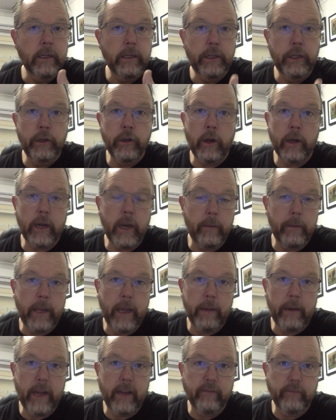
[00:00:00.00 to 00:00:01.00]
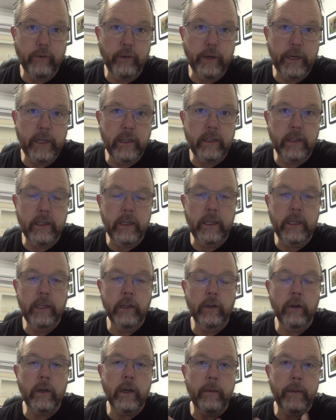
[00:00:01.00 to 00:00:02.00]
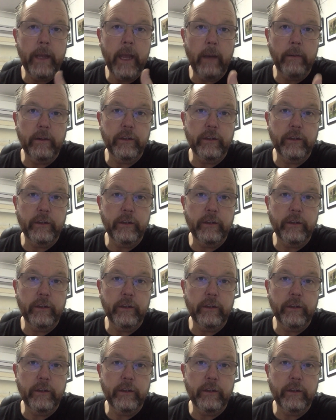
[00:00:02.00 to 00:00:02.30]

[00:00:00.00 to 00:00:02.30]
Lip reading: You're not going to be able to have morning tea. You're not going to be able